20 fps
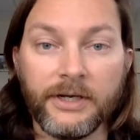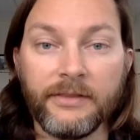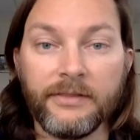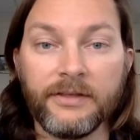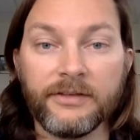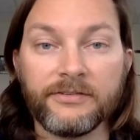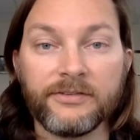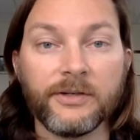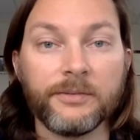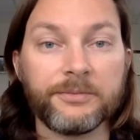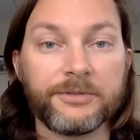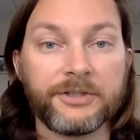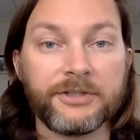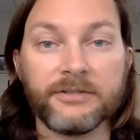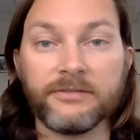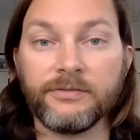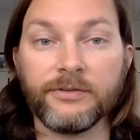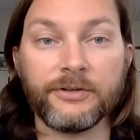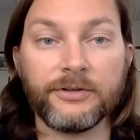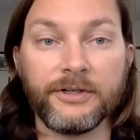The assumption
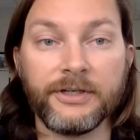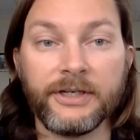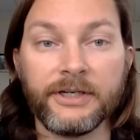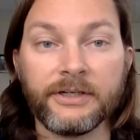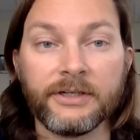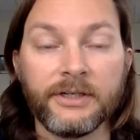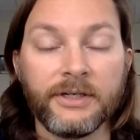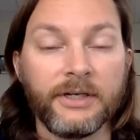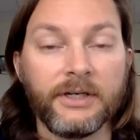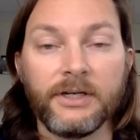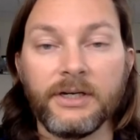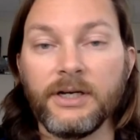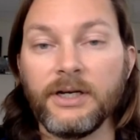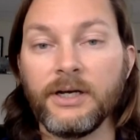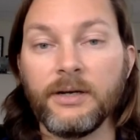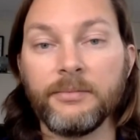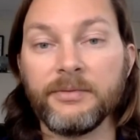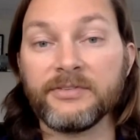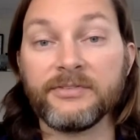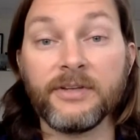of learning
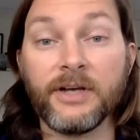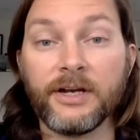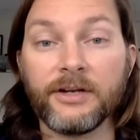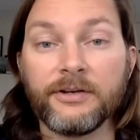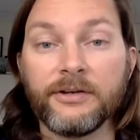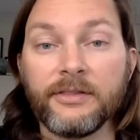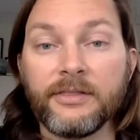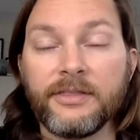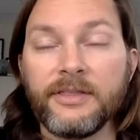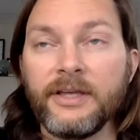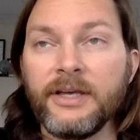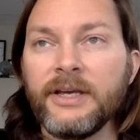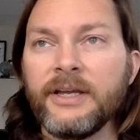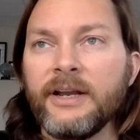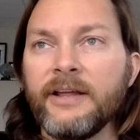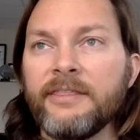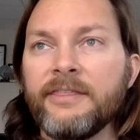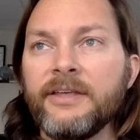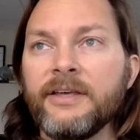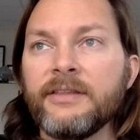is not a good thing.
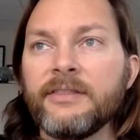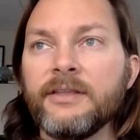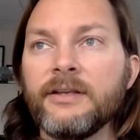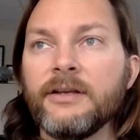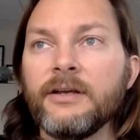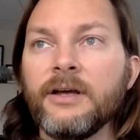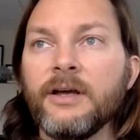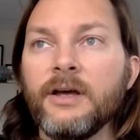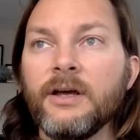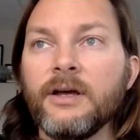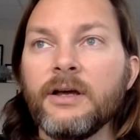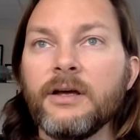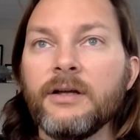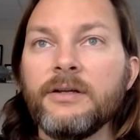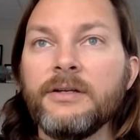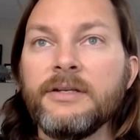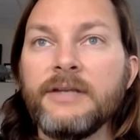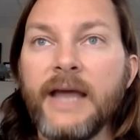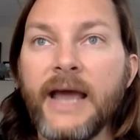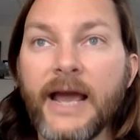And I think that
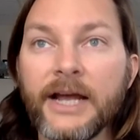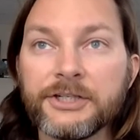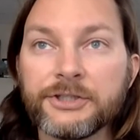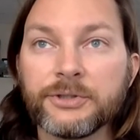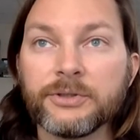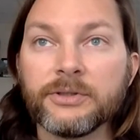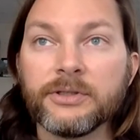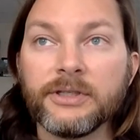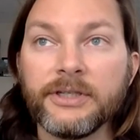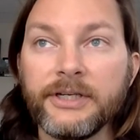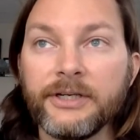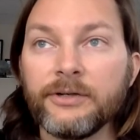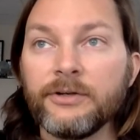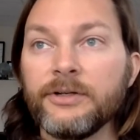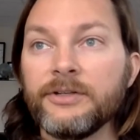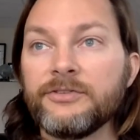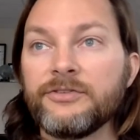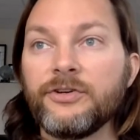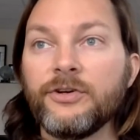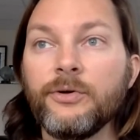naturally or
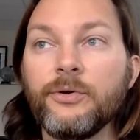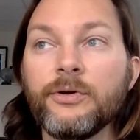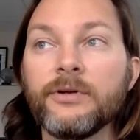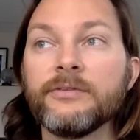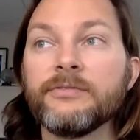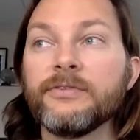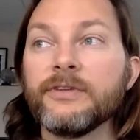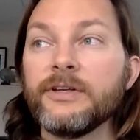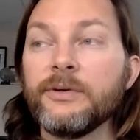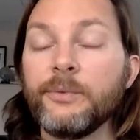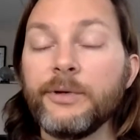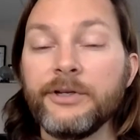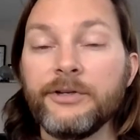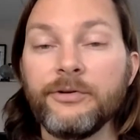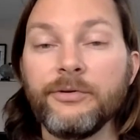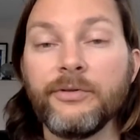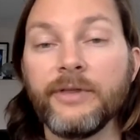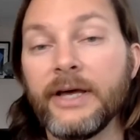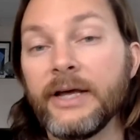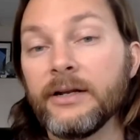intuitively, we
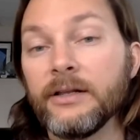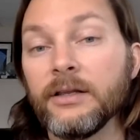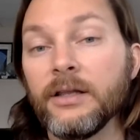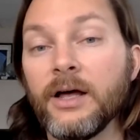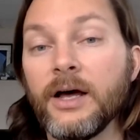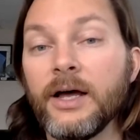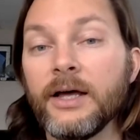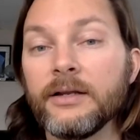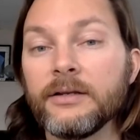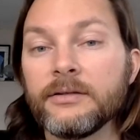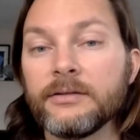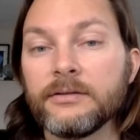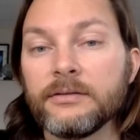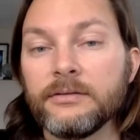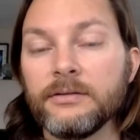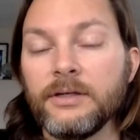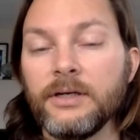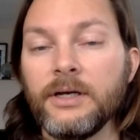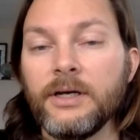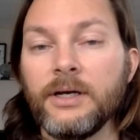do that a lot.
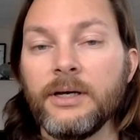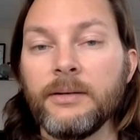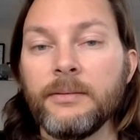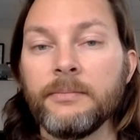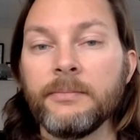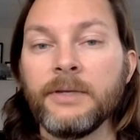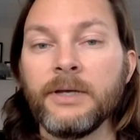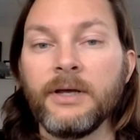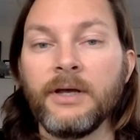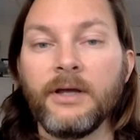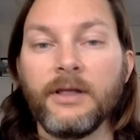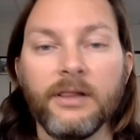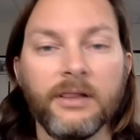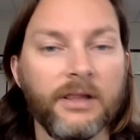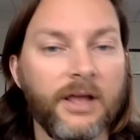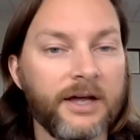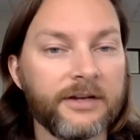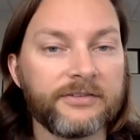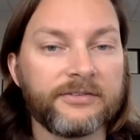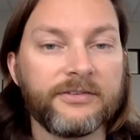A
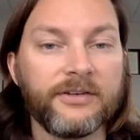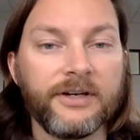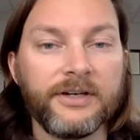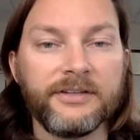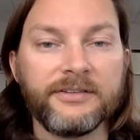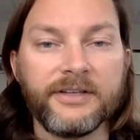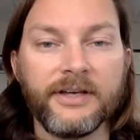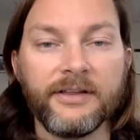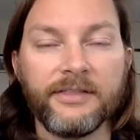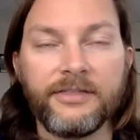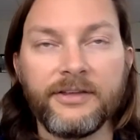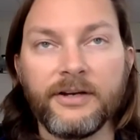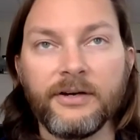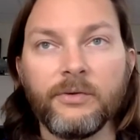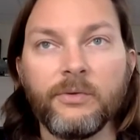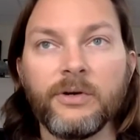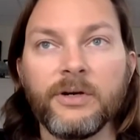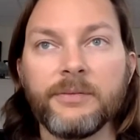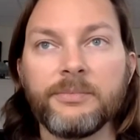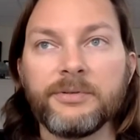lot of studies out there,
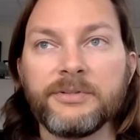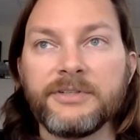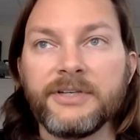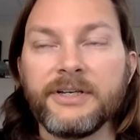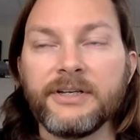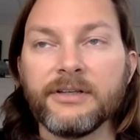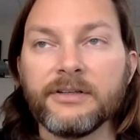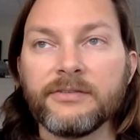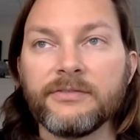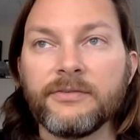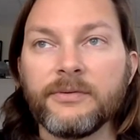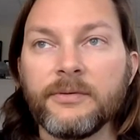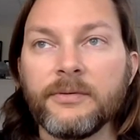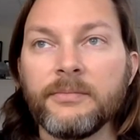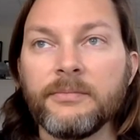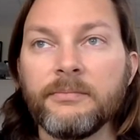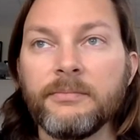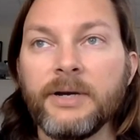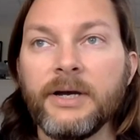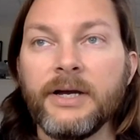one in particular
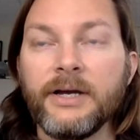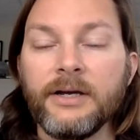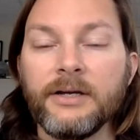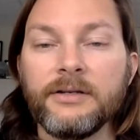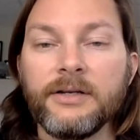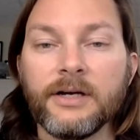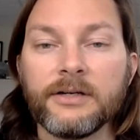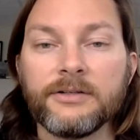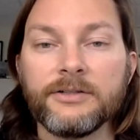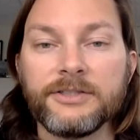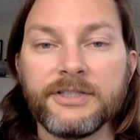by Dr.